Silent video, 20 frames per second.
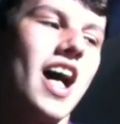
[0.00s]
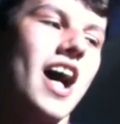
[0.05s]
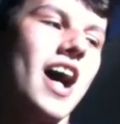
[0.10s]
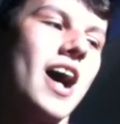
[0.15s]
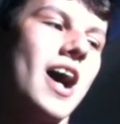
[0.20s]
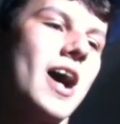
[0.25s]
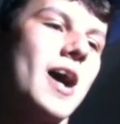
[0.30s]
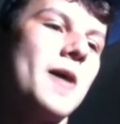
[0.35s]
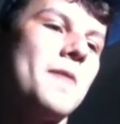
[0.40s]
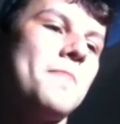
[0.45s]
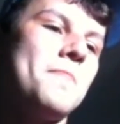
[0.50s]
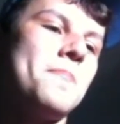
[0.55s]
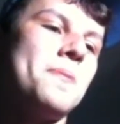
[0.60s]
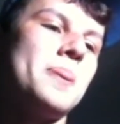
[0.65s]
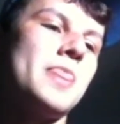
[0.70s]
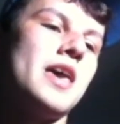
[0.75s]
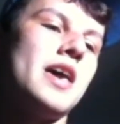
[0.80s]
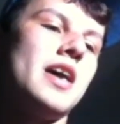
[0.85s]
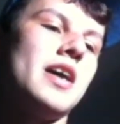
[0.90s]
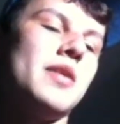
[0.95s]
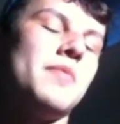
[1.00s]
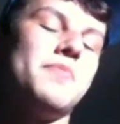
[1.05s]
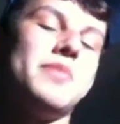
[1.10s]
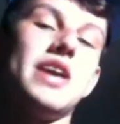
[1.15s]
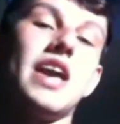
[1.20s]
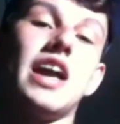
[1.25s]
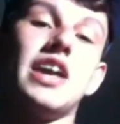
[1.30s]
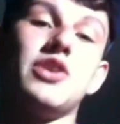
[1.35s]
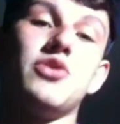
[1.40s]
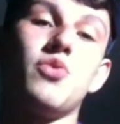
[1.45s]
But
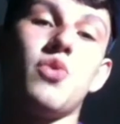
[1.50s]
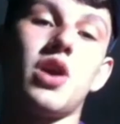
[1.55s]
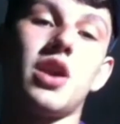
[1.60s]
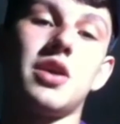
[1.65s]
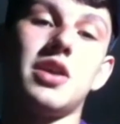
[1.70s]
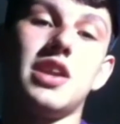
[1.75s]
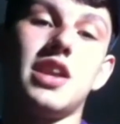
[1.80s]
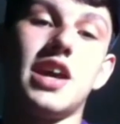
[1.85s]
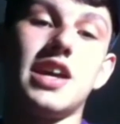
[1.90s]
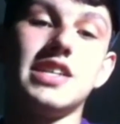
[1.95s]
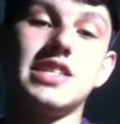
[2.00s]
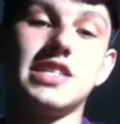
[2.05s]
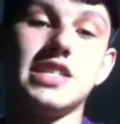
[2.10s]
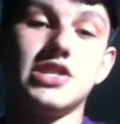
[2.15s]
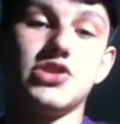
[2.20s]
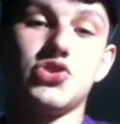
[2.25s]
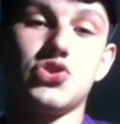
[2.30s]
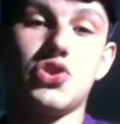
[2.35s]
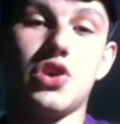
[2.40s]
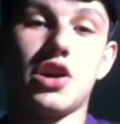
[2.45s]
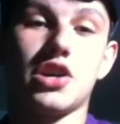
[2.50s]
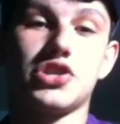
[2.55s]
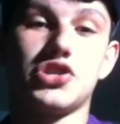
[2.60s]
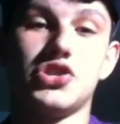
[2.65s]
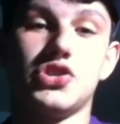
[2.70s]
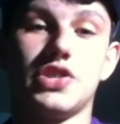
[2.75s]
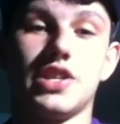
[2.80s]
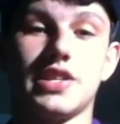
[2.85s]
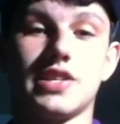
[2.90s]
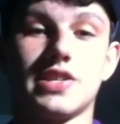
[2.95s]
yeah, you want a nice
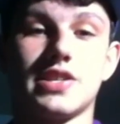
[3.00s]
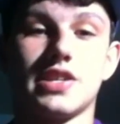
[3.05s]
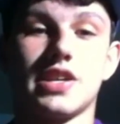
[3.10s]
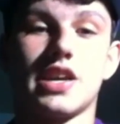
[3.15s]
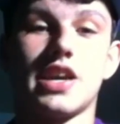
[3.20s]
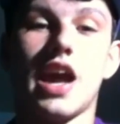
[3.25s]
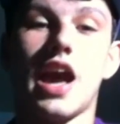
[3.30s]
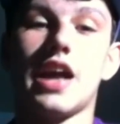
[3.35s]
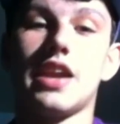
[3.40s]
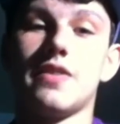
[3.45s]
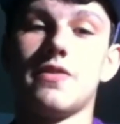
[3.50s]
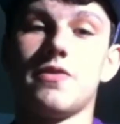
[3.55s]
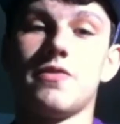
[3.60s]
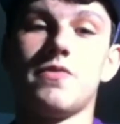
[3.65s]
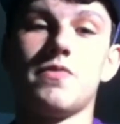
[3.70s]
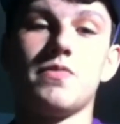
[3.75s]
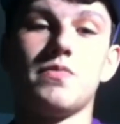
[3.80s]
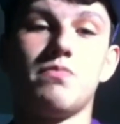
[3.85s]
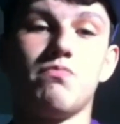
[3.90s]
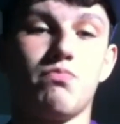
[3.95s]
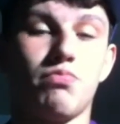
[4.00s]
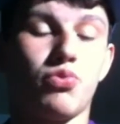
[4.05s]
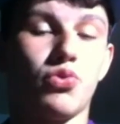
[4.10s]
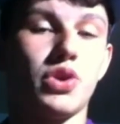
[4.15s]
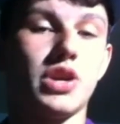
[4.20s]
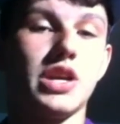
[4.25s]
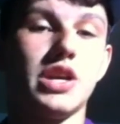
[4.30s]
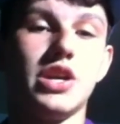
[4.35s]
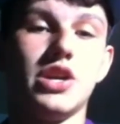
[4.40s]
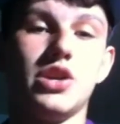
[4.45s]
introduction that's going to kind of
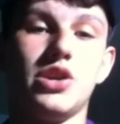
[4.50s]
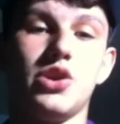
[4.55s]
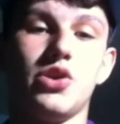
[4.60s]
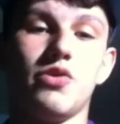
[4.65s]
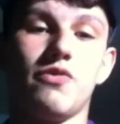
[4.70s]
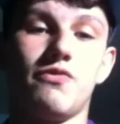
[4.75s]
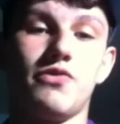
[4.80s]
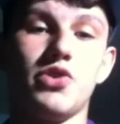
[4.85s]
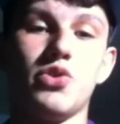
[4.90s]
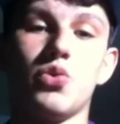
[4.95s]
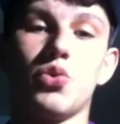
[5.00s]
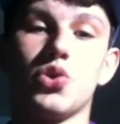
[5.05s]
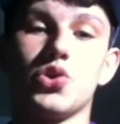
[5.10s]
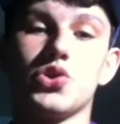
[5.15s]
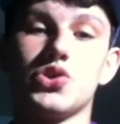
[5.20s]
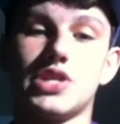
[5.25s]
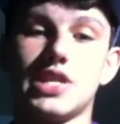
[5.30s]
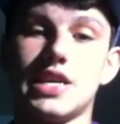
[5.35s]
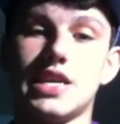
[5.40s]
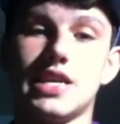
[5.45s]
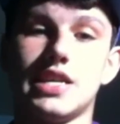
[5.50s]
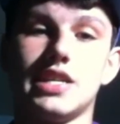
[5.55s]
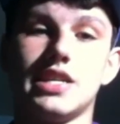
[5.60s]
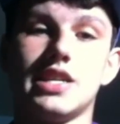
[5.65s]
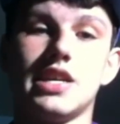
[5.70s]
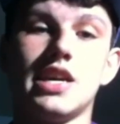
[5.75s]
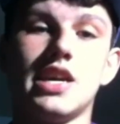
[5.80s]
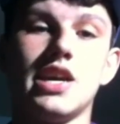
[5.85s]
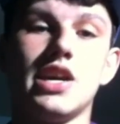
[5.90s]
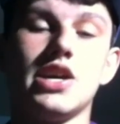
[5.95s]
bring your viewers
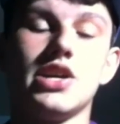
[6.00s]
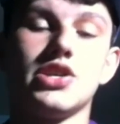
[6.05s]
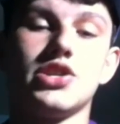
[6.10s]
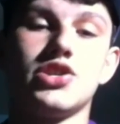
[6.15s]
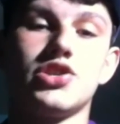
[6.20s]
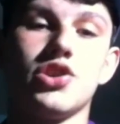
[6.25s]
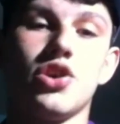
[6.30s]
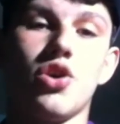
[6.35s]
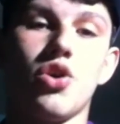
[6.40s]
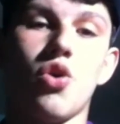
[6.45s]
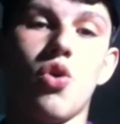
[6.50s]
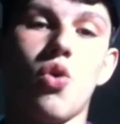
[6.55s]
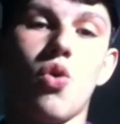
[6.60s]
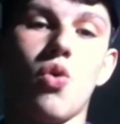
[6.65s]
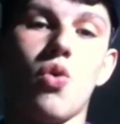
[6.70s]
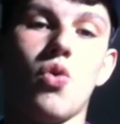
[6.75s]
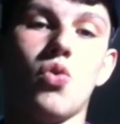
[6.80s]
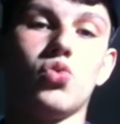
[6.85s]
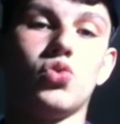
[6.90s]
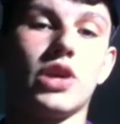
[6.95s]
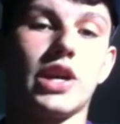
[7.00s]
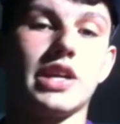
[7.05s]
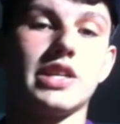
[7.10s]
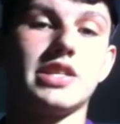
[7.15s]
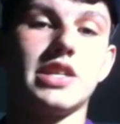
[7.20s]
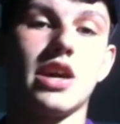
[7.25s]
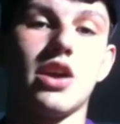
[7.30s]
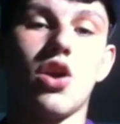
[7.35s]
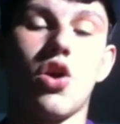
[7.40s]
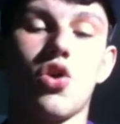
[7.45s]
in. So, like I
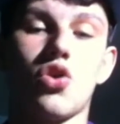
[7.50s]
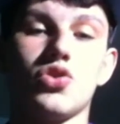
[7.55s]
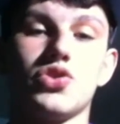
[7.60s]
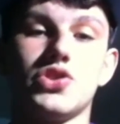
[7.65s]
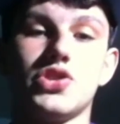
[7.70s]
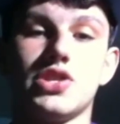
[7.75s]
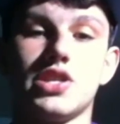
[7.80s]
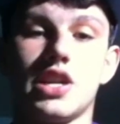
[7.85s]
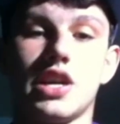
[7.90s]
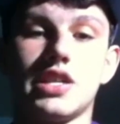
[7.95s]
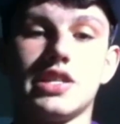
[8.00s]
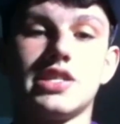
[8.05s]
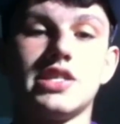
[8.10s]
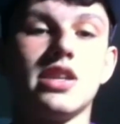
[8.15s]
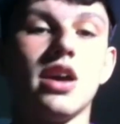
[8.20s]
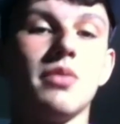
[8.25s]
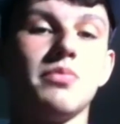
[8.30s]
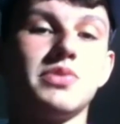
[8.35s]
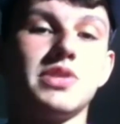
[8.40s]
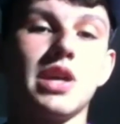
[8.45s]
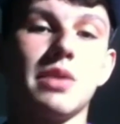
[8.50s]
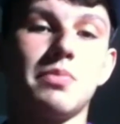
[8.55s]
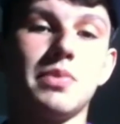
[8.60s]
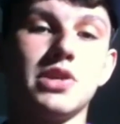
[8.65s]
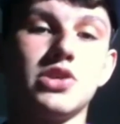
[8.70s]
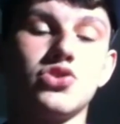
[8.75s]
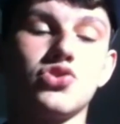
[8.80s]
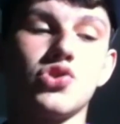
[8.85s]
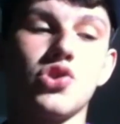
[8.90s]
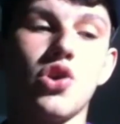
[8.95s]
said, ours is a nice dubstep
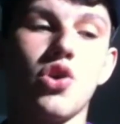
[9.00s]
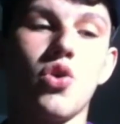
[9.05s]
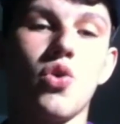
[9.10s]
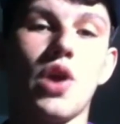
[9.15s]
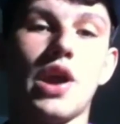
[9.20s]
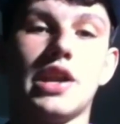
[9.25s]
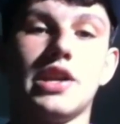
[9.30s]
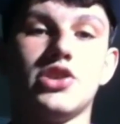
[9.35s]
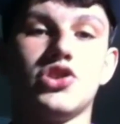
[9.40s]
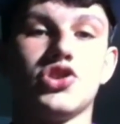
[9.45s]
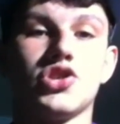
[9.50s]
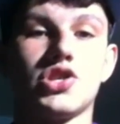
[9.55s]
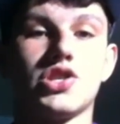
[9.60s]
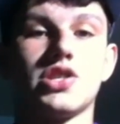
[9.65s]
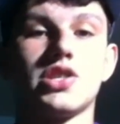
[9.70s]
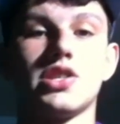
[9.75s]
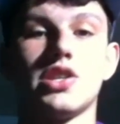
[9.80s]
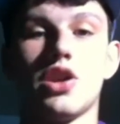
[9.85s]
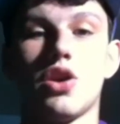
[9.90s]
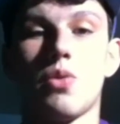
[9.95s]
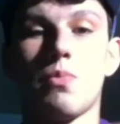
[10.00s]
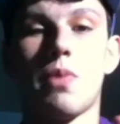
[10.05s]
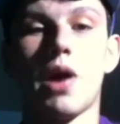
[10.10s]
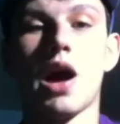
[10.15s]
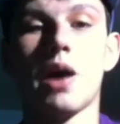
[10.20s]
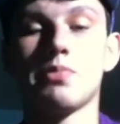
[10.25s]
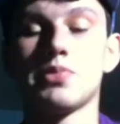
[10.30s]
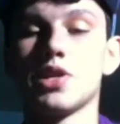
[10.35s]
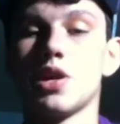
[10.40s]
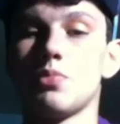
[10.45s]
intro, and it just,
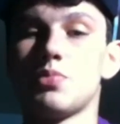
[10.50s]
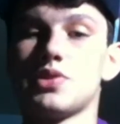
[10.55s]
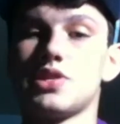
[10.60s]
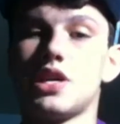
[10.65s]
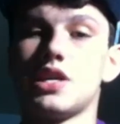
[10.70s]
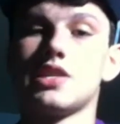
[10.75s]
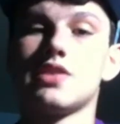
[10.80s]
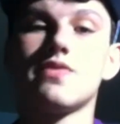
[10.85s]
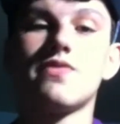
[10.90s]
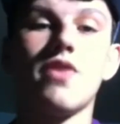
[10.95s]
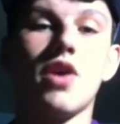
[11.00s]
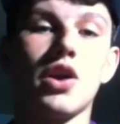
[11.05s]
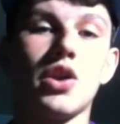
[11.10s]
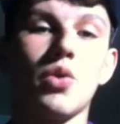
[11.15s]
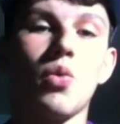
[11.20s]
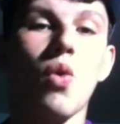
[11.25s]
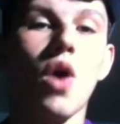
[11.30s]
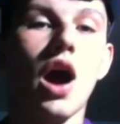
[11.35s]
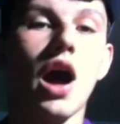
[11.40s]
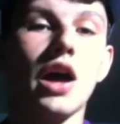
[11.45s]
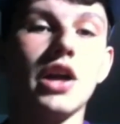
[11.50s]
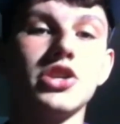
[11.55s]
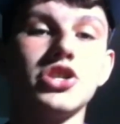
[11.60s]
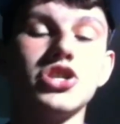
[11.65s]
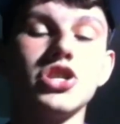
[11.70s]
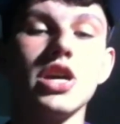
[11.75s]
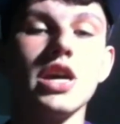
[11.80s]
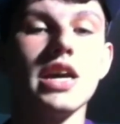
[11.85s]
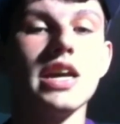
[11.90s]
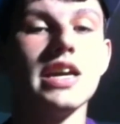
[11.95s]
pops up. It's nice, fun to
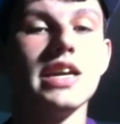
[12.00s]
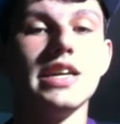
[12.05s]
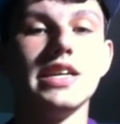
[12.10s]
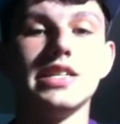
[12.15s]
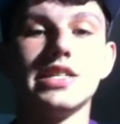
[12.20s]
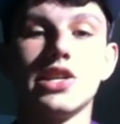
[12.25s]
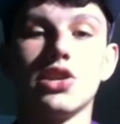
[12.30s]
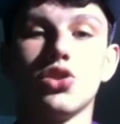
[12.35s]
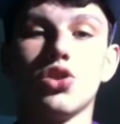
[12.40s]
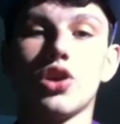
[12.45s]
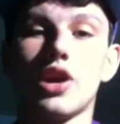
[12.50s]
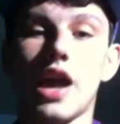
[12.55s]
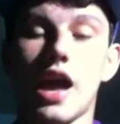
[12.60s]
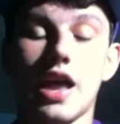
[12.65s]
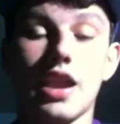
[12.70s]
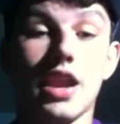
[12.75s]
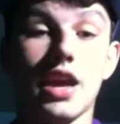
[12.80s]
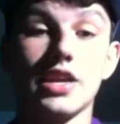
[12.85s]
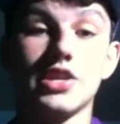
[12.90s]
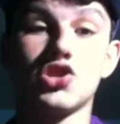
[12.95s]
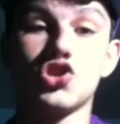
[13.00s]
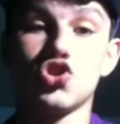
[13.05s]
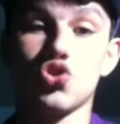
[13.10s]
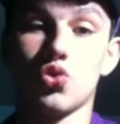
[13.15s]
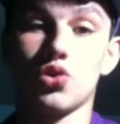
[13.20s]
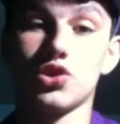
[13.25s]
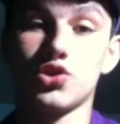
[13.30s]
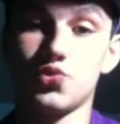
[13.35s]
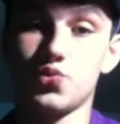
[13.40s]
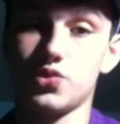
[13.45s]
watch, easy to look at, nice,
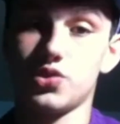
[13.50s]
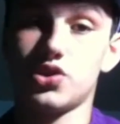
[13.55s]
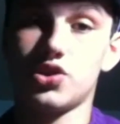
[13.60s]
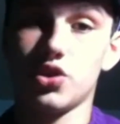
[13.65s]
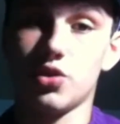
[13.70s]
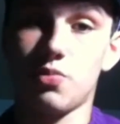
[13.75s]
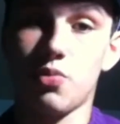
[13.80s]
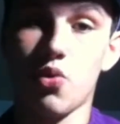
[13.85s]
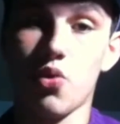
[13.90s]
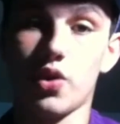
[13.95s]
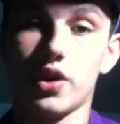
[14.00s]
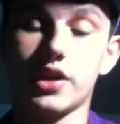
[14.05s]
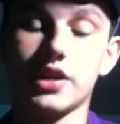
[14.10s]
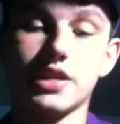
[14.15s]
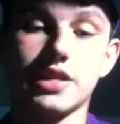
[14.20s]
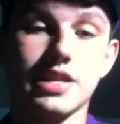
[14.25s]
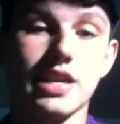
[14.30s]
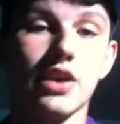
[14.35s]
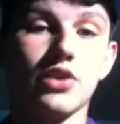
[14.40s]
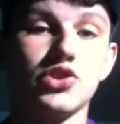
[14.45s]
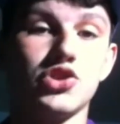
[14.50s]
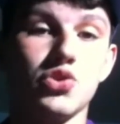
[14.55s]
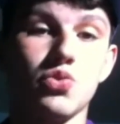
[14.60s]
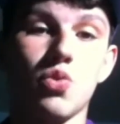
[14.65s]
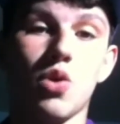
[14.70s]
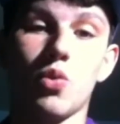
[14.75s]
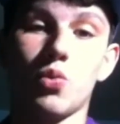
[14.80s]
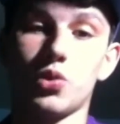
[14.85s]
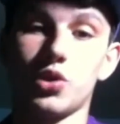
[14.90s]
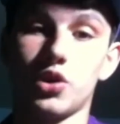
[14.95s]
short, to the point. Tells you
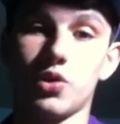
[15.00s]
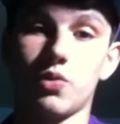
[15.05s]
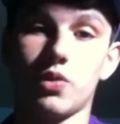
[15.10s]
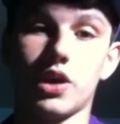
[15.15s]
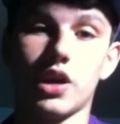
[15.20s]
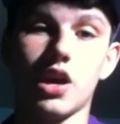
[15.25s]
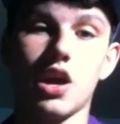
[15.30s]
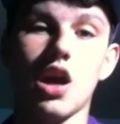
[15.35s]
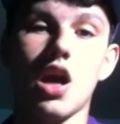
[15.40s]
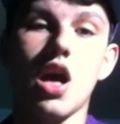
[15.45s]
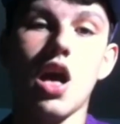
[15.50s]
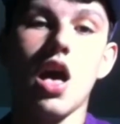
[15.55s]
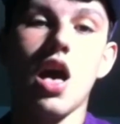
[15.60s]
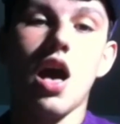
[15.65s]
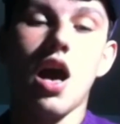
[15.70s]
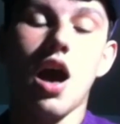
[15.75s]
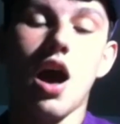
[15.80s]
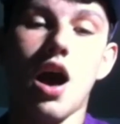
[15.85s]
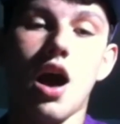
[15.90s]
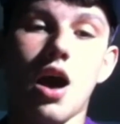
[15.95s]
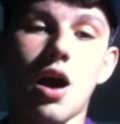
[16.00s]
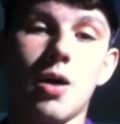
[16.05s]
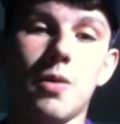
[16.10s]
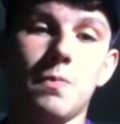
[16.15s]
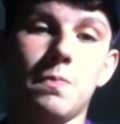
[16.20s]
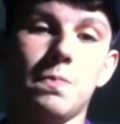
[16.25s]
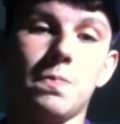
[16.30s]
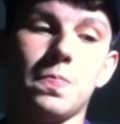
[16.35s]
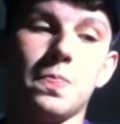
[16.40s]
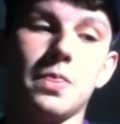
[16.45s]
what we're doing.
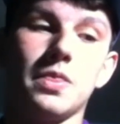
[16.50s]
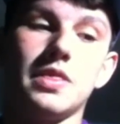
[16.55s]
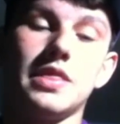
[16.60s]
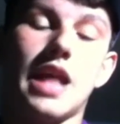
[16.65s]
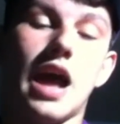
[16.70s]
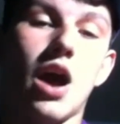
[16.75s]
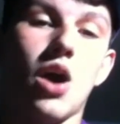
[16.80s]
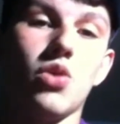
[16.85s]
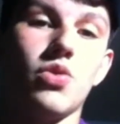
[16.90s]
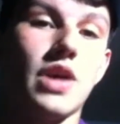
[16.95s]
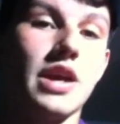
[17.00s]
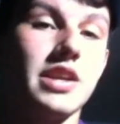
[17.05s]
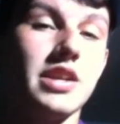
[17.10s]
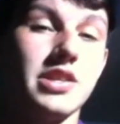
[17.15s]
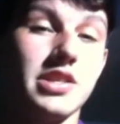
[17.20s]
Now, that